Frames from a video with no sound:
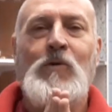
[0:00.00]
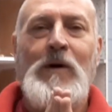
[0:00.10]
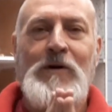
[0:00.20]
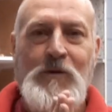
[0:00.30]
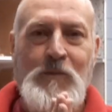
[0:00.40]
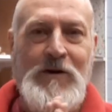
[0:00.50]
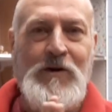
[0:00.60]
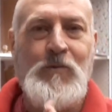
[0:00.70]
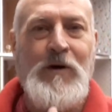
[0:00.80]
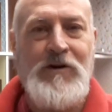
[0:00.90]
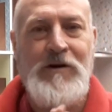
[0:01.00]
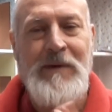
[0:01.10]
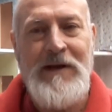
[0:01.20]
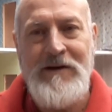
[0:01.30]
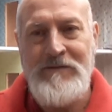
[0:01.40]
Welcome, welcome, welcome,
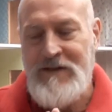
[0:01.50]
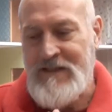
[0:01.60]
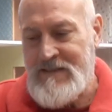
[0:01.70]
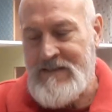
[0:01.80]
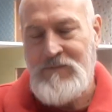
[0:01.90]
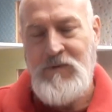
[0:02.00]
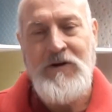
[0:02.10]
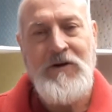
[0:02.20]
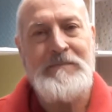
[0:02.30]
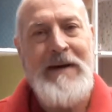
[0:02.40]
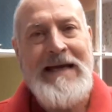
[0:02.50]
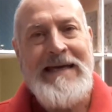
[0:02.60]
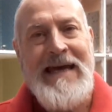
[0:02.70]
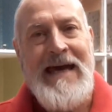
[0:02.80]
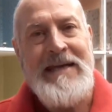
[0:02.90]
my lovelies. Welcome back
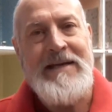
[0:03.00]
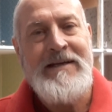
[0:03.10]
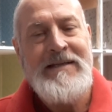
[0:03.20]
again.